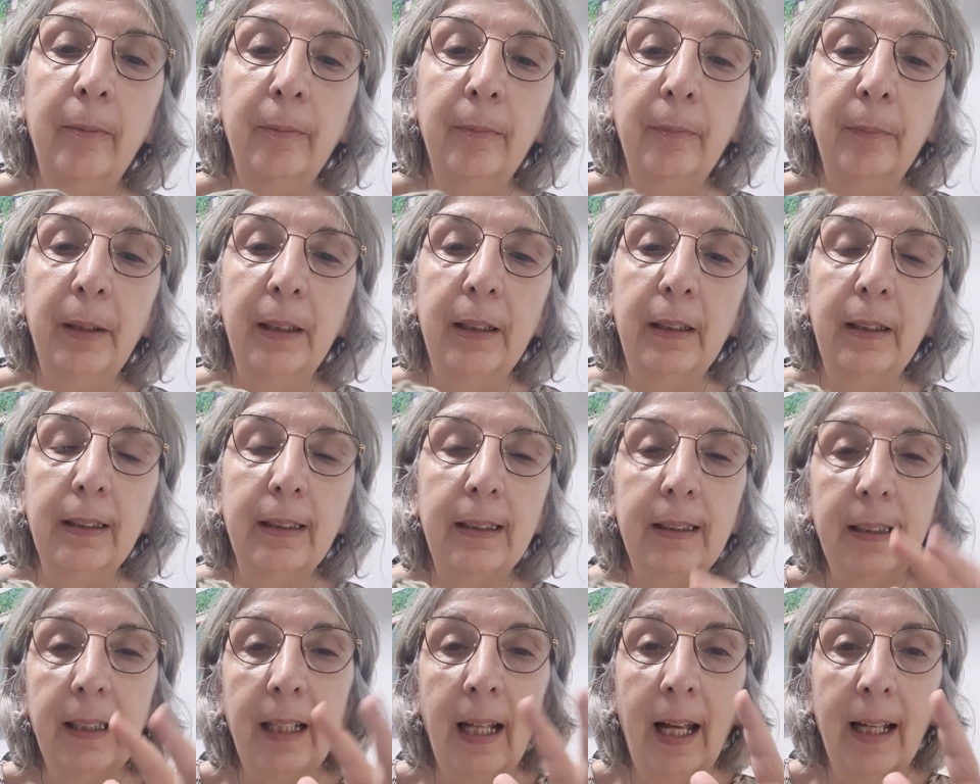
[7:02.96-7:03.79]
because
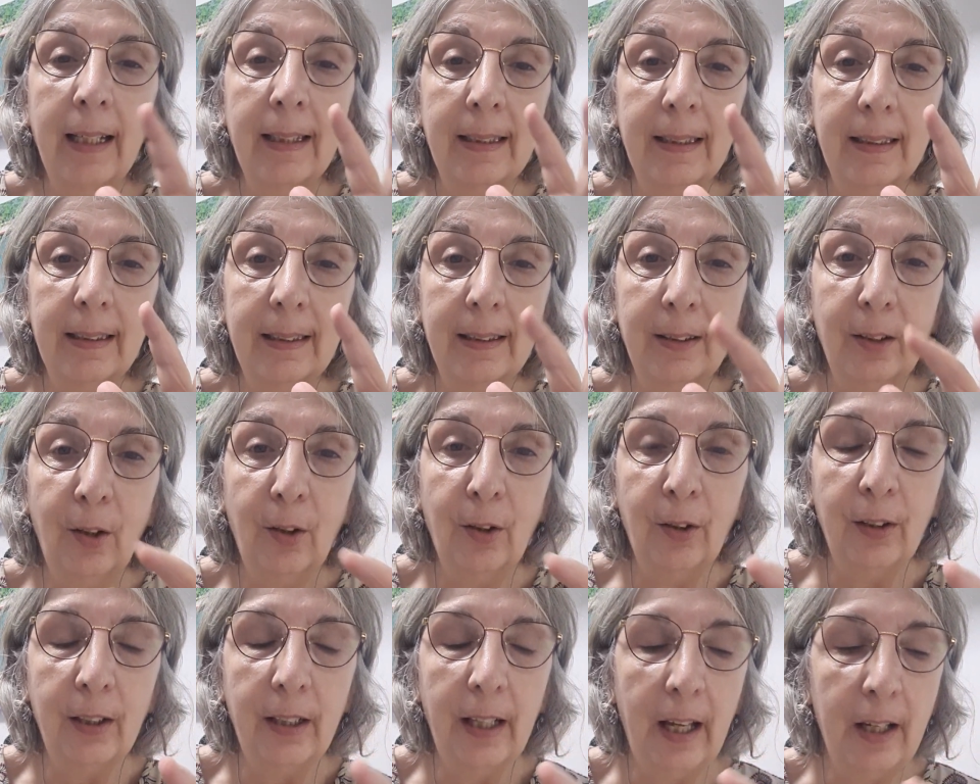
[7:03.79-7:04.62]
it has this
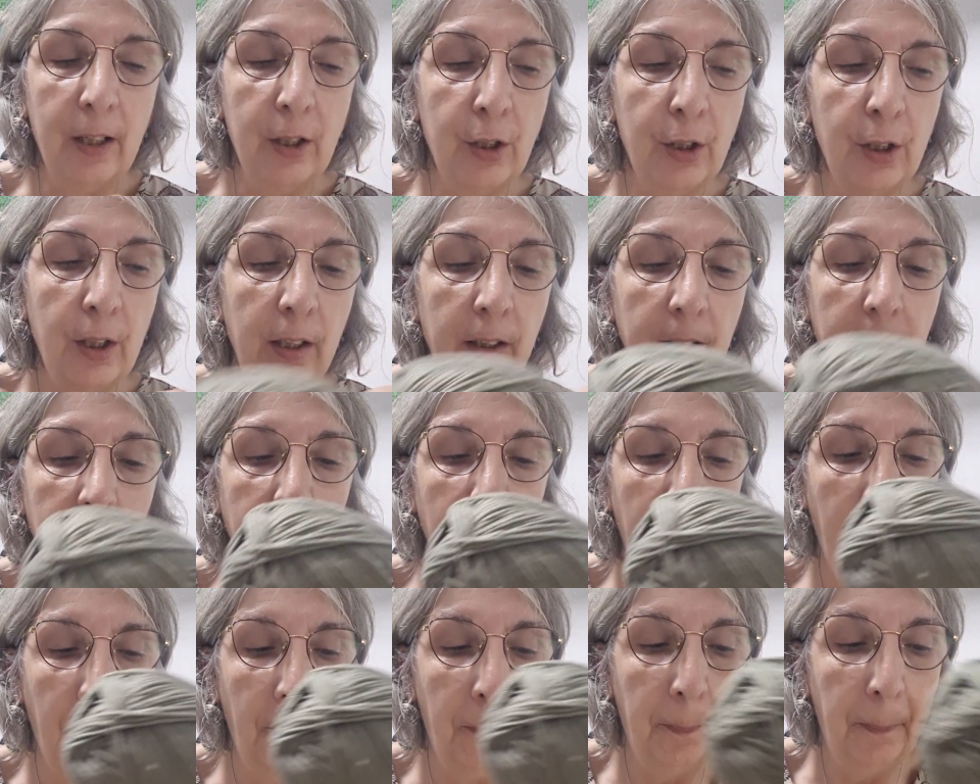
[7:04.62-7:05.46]
connotation,
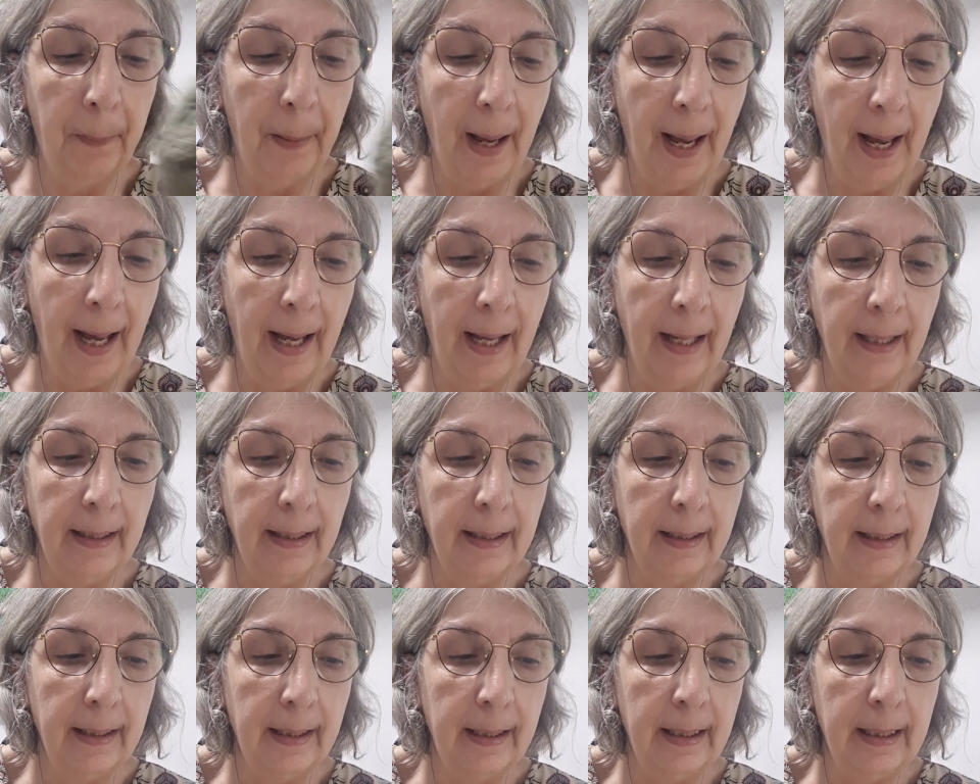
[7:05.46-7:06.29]
but
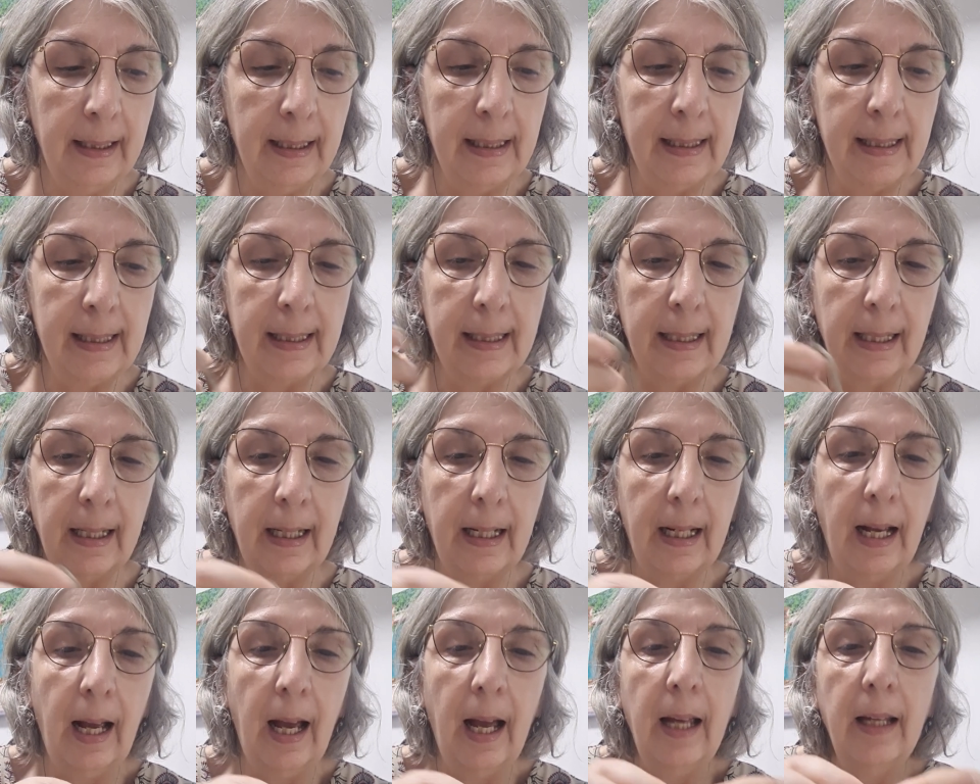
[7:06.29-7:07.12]
it's
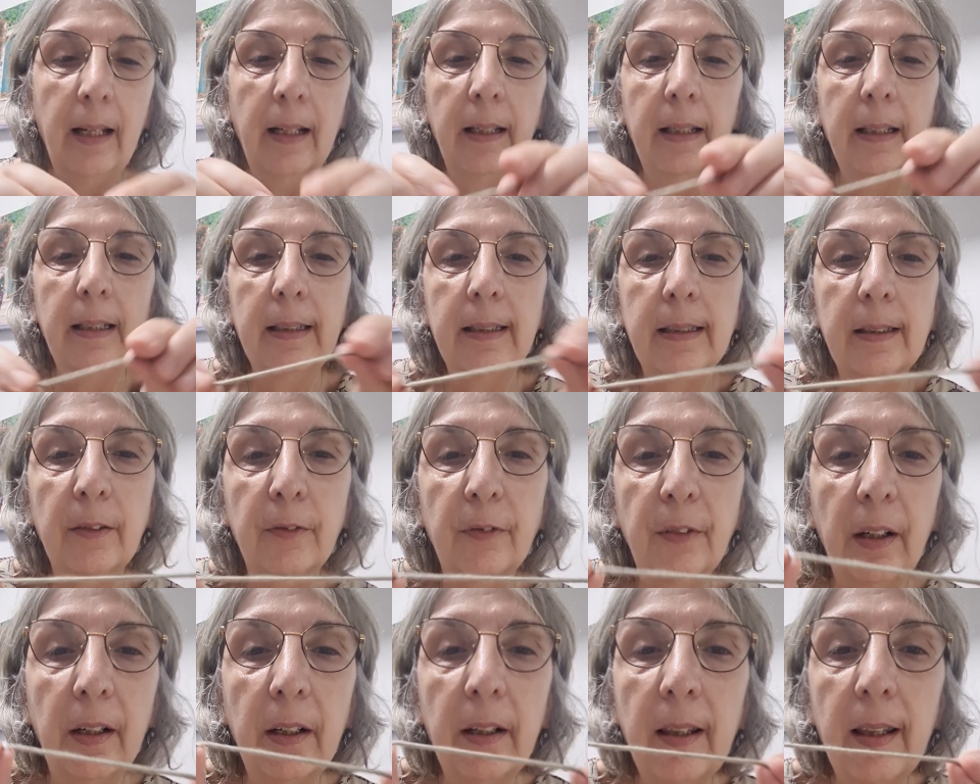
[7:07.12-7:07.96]
a
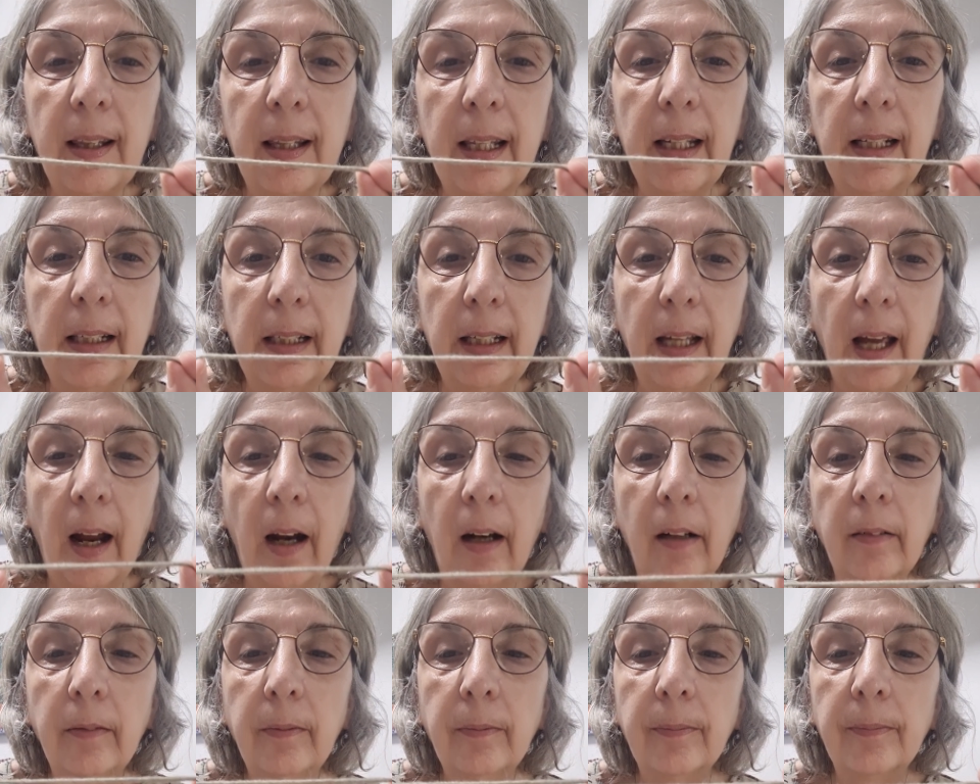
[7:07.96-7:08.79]
very thin
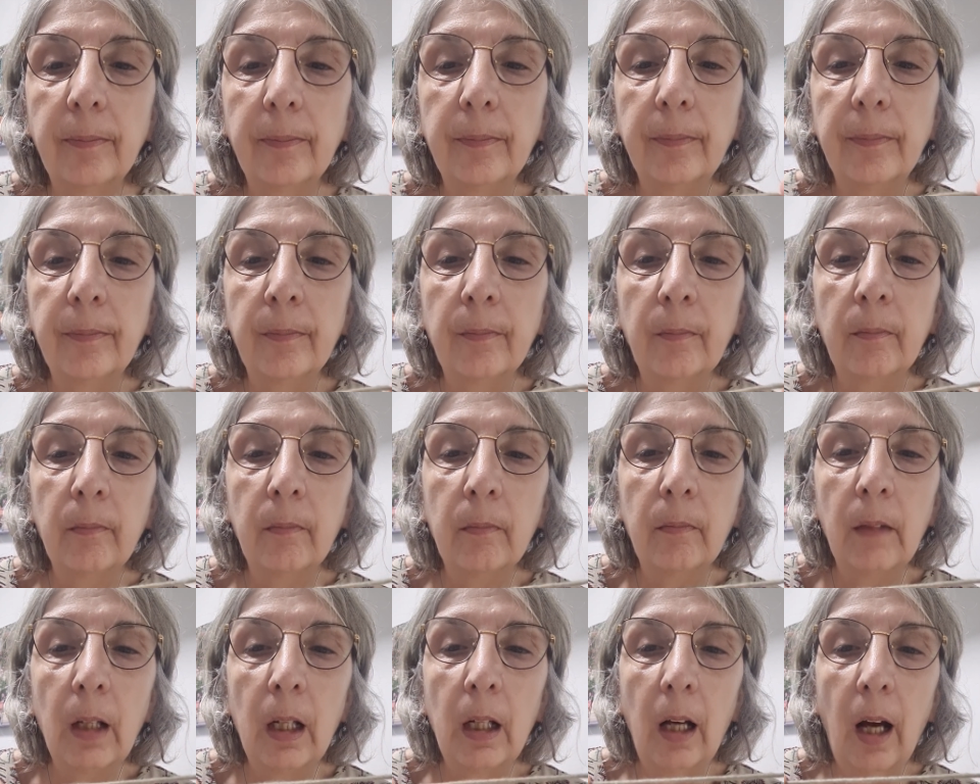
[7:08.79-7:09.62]
yarn.
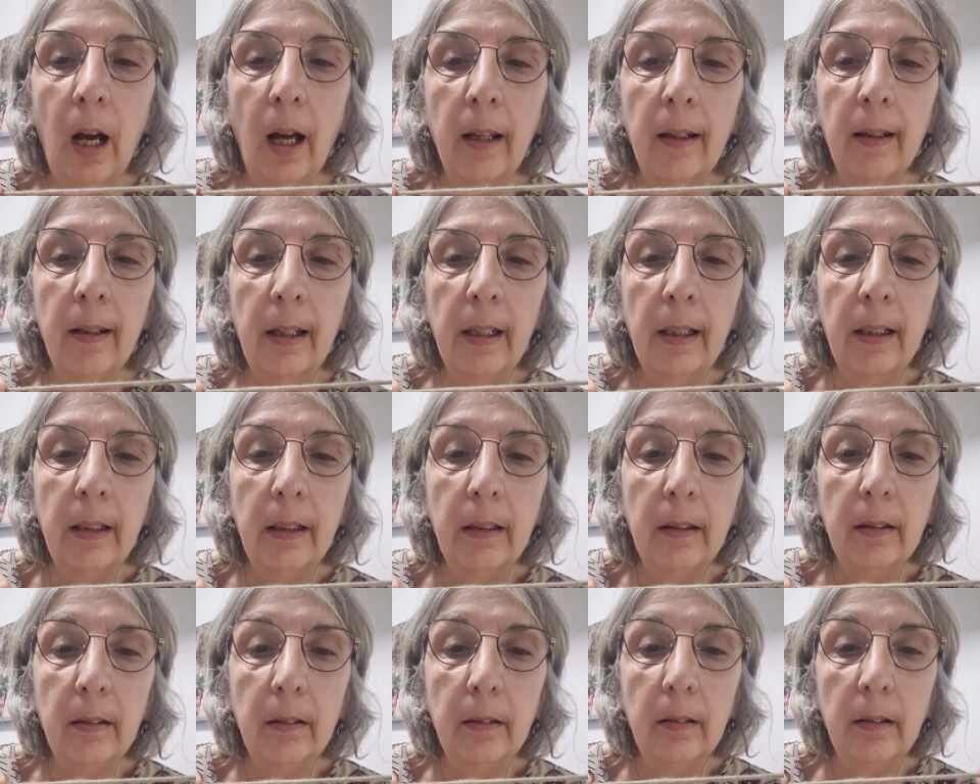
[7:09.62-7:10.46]
I think
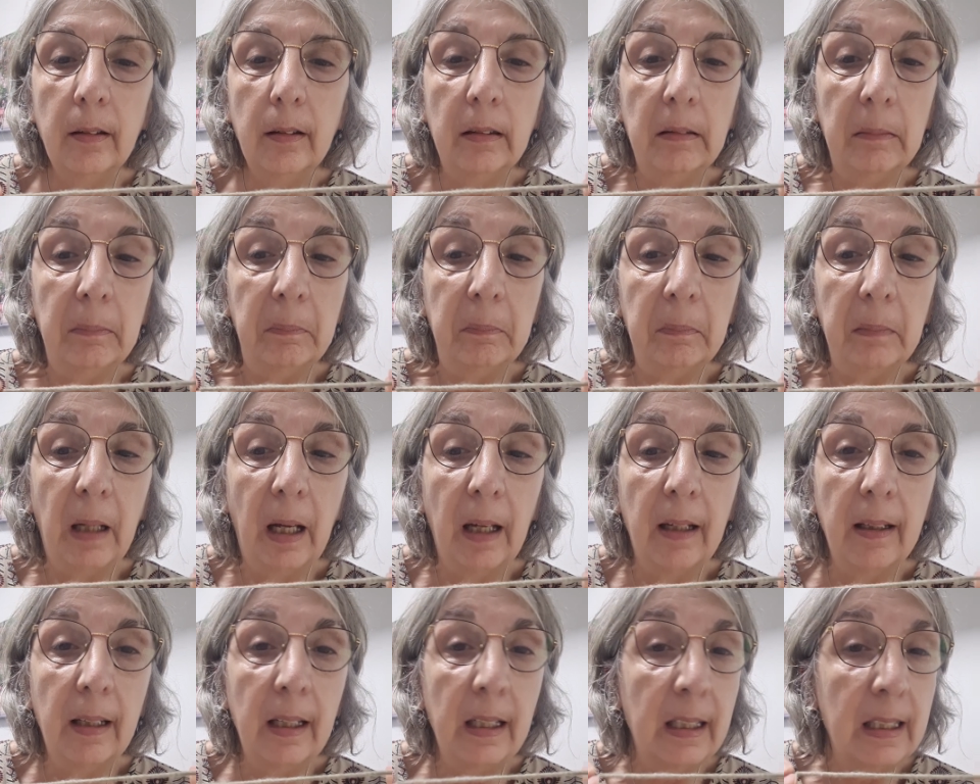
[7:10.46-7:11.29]

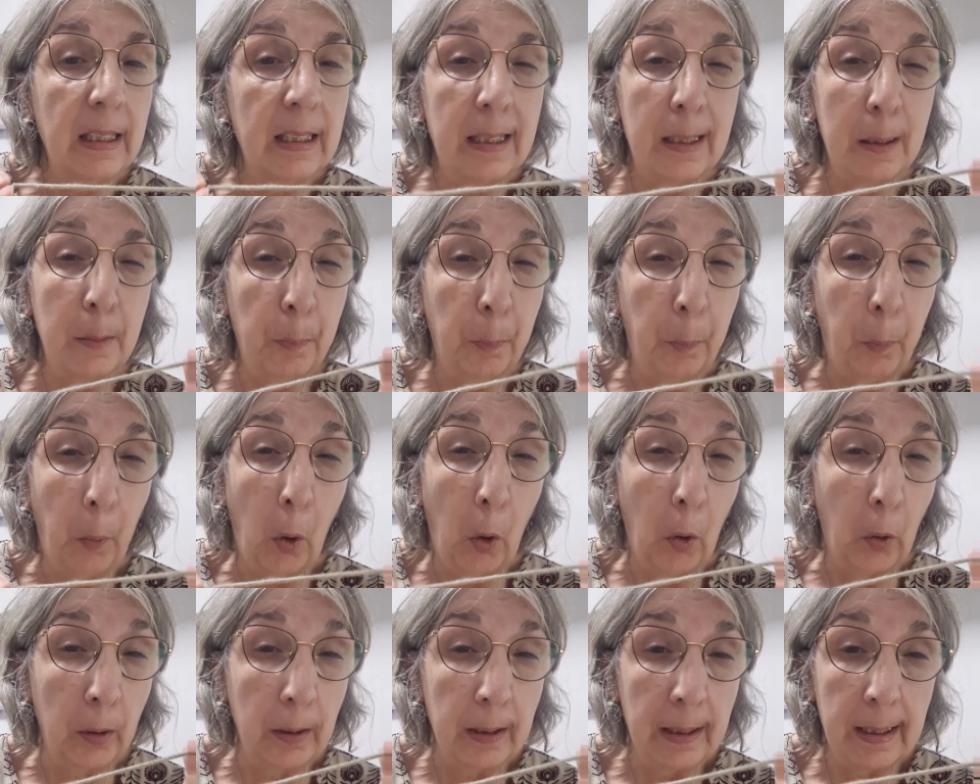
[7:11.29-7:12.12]
it
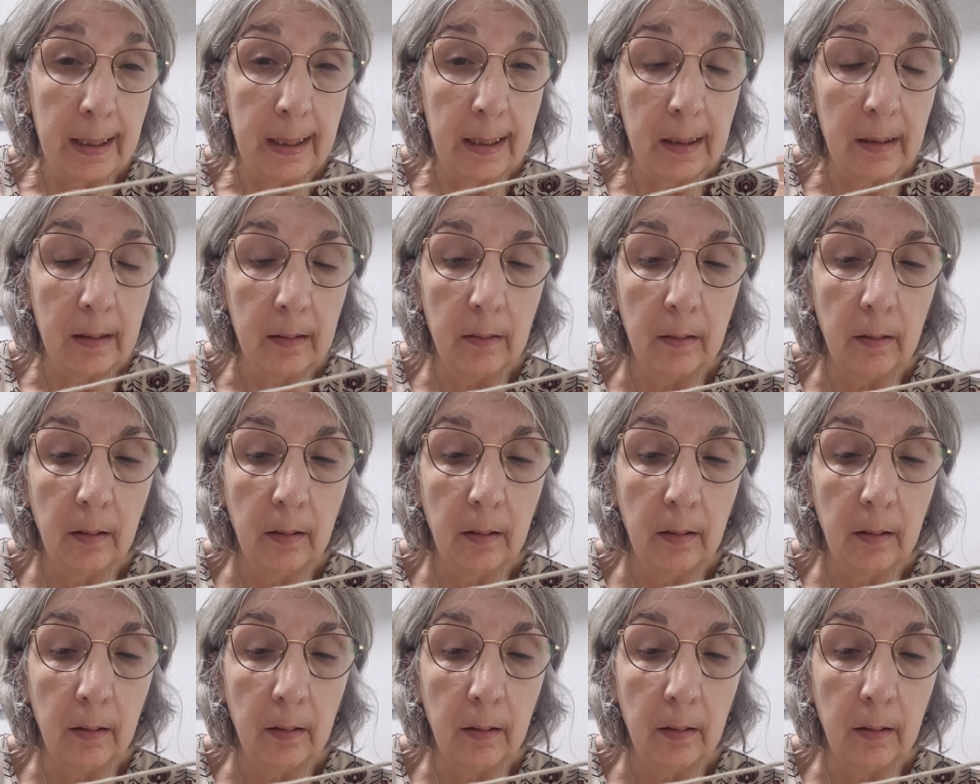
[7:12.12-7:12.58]
sports